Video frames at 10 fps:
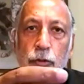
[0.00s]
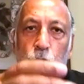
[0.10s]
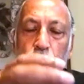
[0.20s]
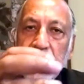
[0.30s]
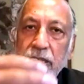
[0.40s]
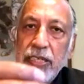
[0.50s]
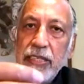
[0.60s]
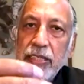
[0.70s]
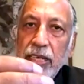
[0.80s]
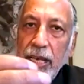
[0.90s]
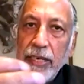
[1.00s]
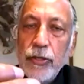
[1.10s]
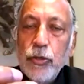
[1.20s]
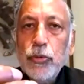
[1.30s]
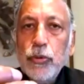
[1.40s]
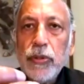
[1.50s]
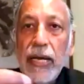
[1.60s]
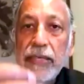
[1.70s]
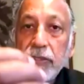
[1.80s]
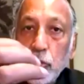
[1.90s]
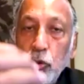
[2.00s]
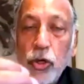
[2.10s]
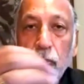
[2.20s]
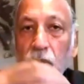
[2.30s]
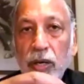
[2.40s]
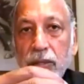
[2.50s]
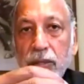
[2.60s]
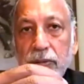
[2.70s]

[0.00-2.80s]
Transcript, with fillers: So we see N U as a role model